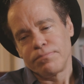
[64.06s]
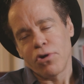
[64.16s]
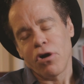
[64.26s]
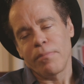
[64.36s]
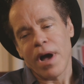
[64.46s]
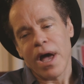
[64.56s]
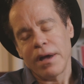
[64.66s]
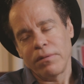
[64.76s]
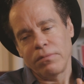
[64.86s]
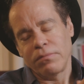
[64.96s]
broke
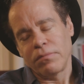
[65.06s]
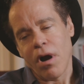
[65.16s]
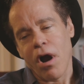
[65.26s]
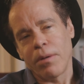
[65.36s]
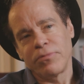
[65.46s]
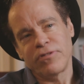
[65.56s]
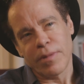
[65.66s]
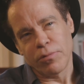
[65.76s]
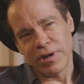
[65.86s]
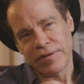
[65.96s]
my arms and
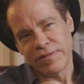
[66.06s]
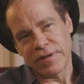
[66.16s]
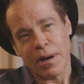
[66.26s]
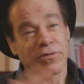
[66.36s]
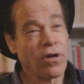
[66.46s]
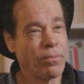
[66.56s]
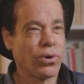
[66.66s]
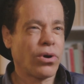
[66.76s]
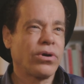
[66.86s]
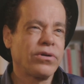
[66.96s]
my wrists, and I was all
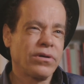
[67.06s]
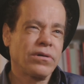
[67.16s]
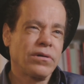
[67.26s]
burned.